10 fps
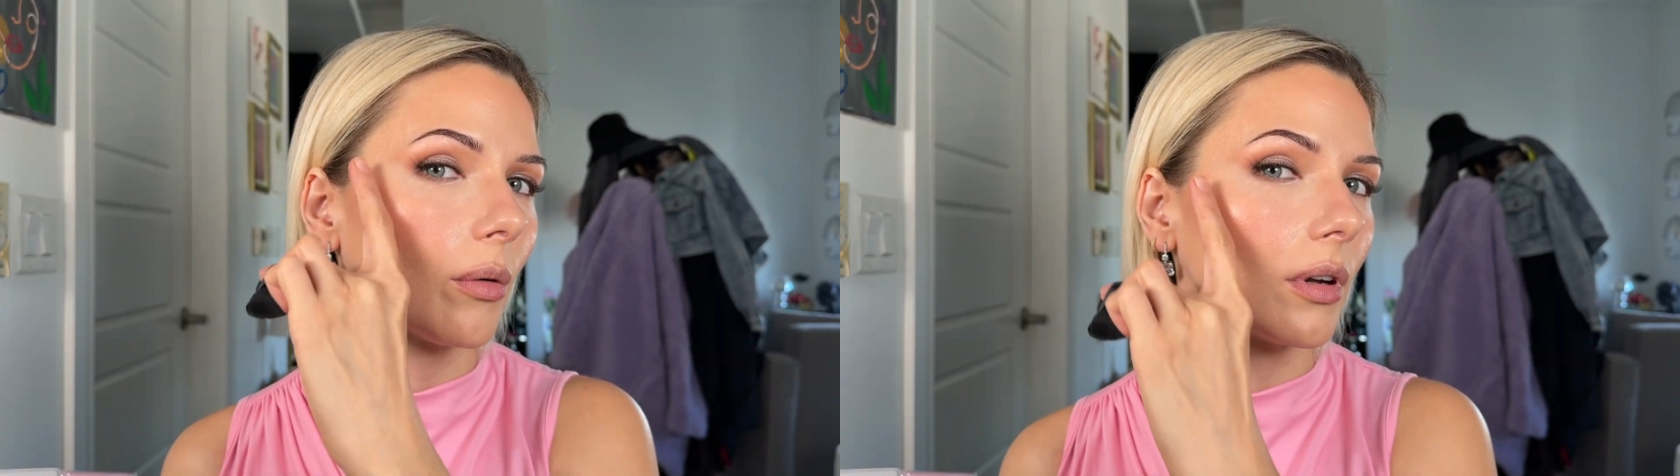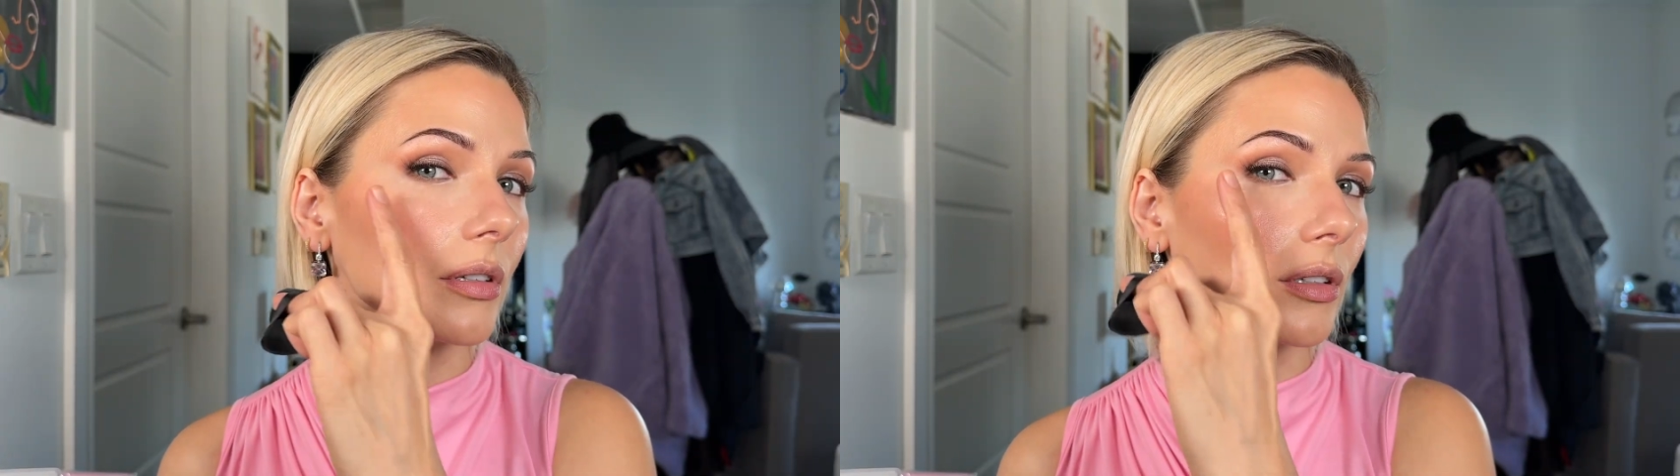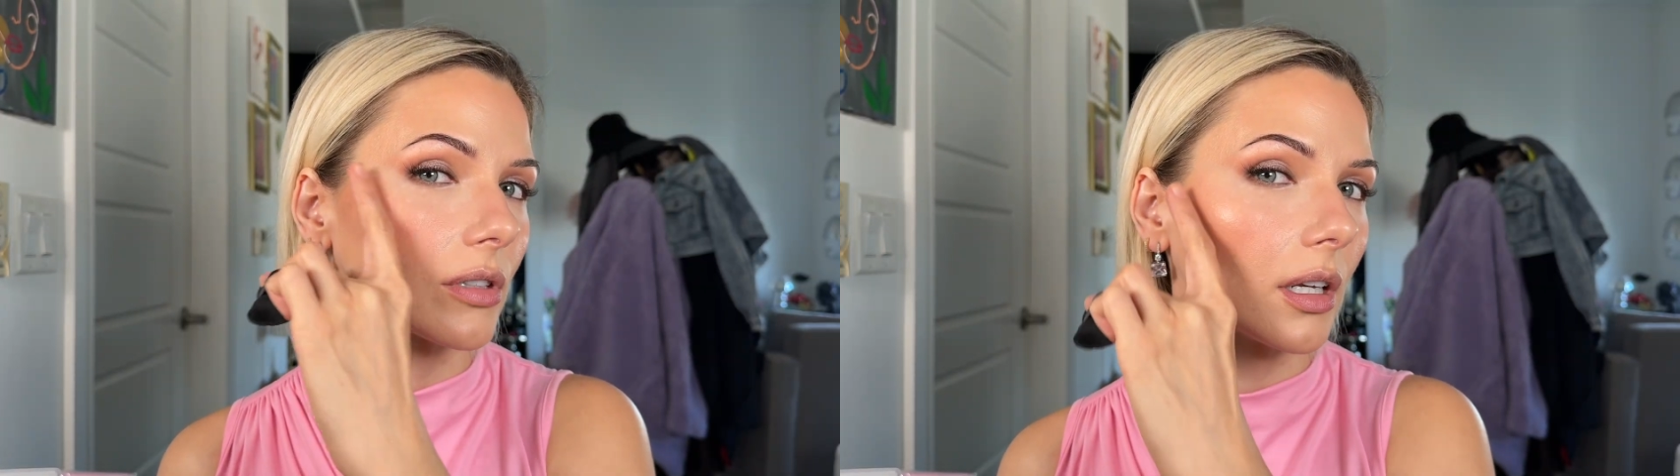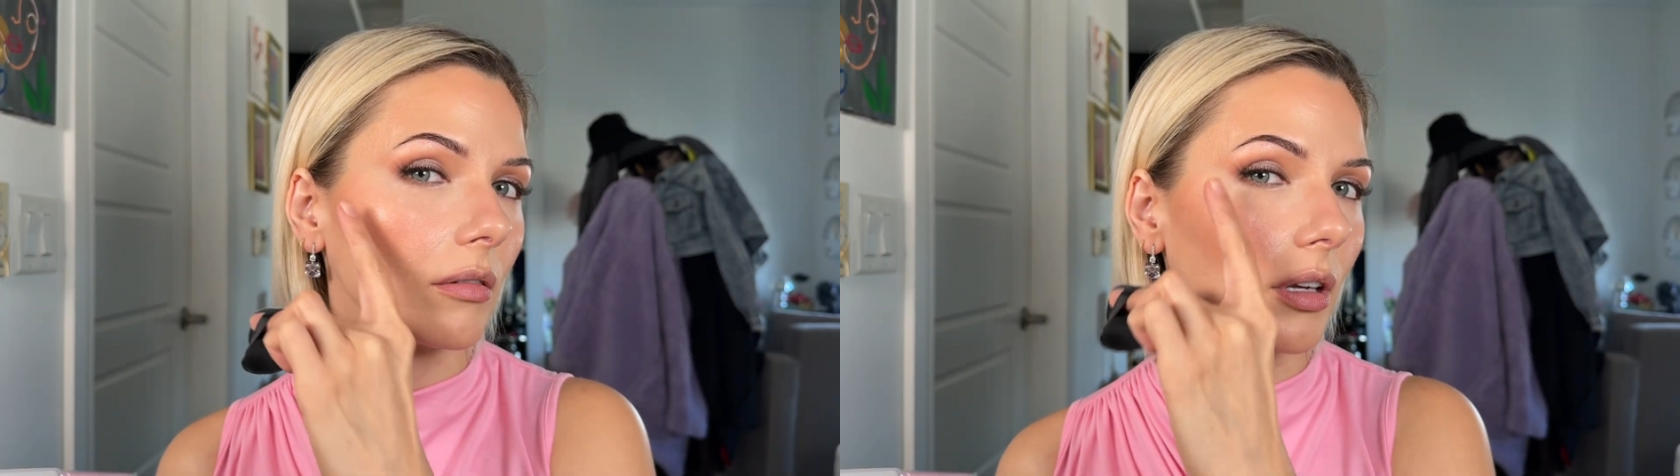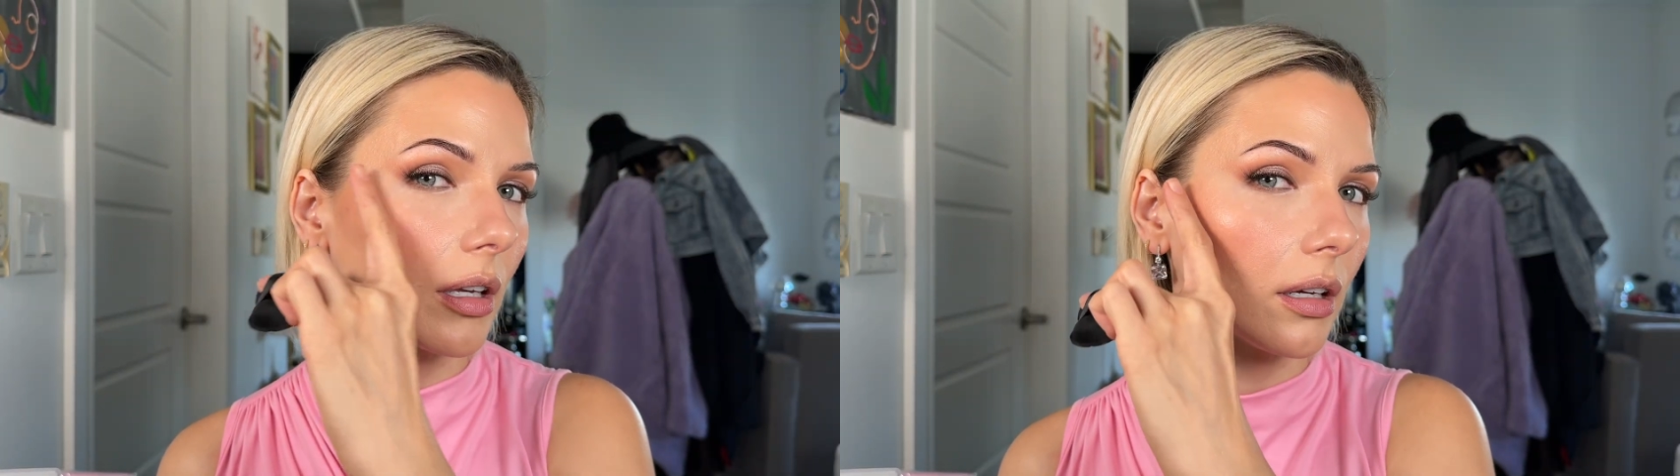I want it to look shiny
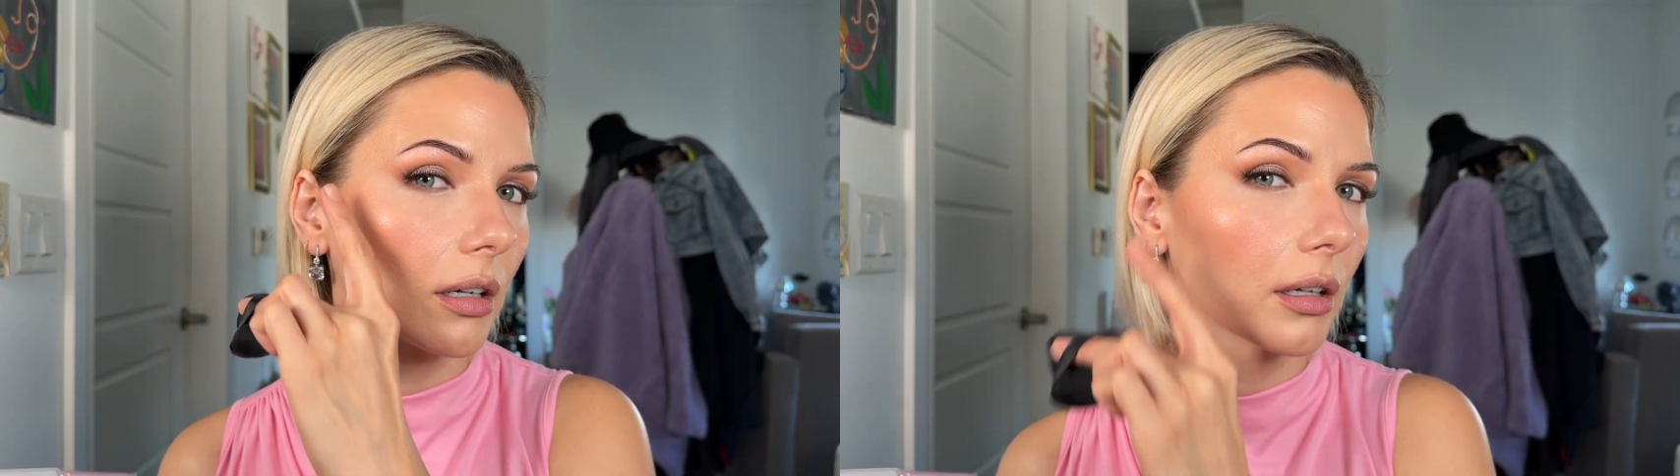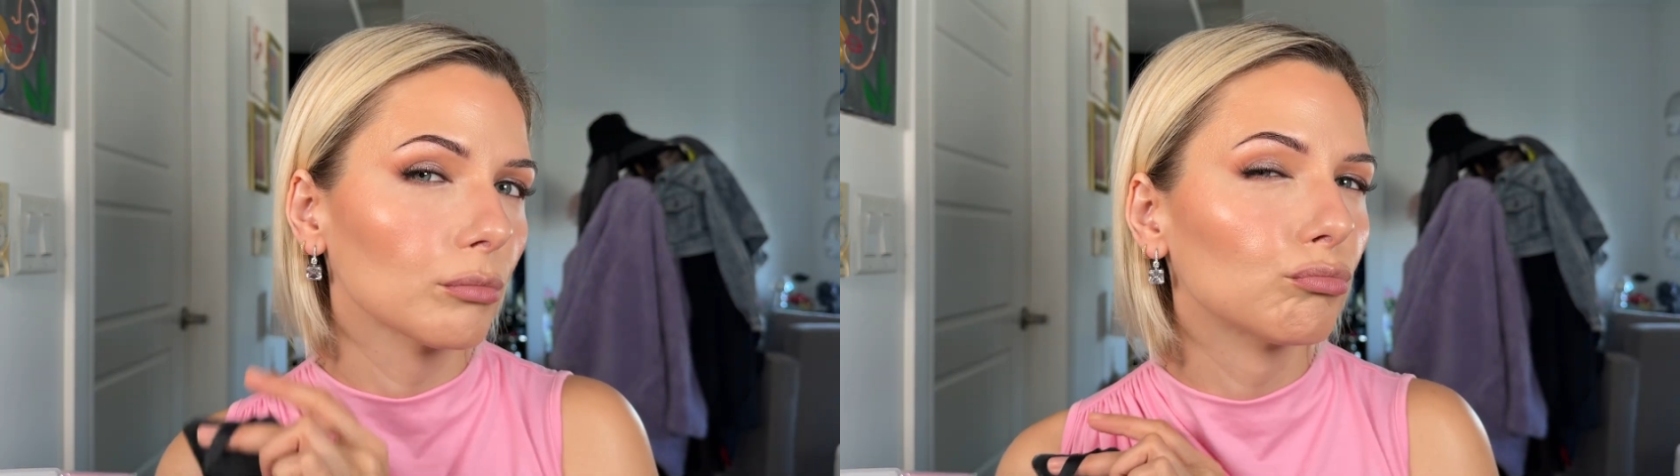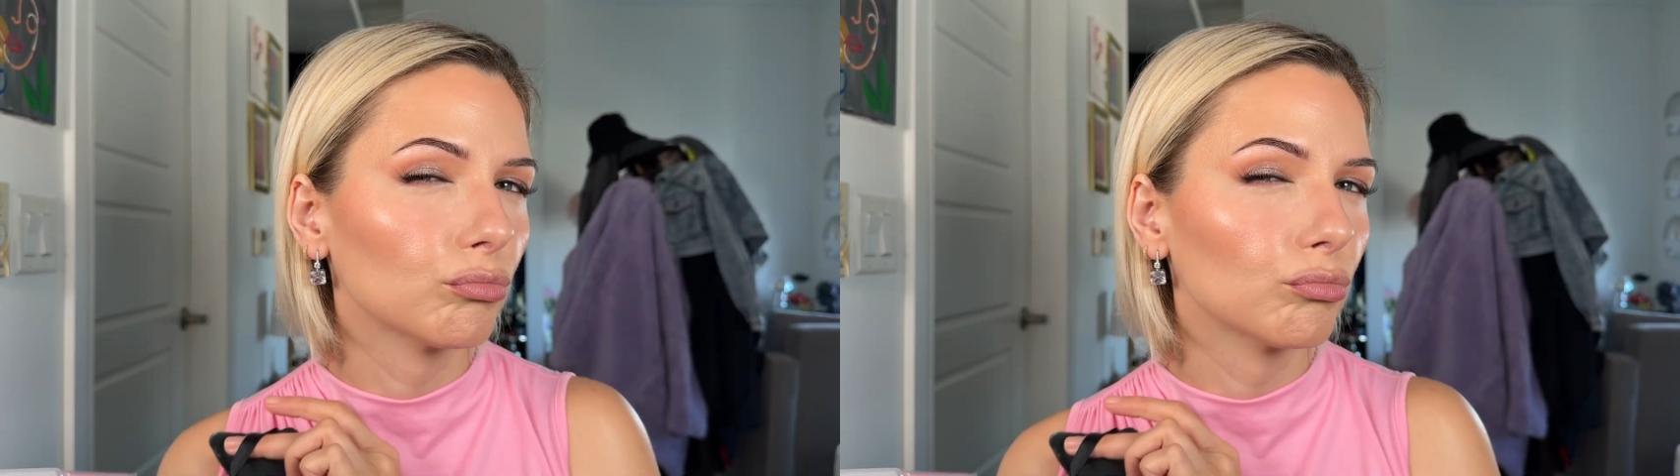right here.